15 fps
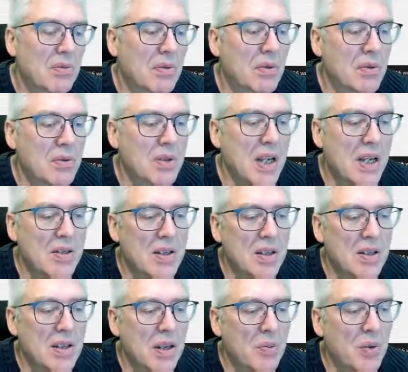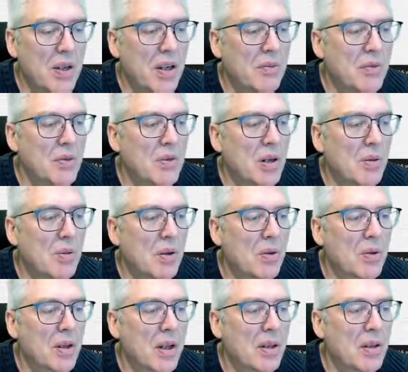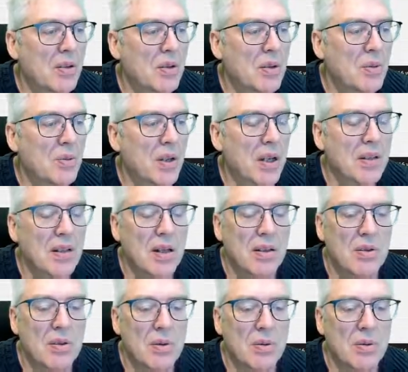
to test this I would have to download. I can do that here too.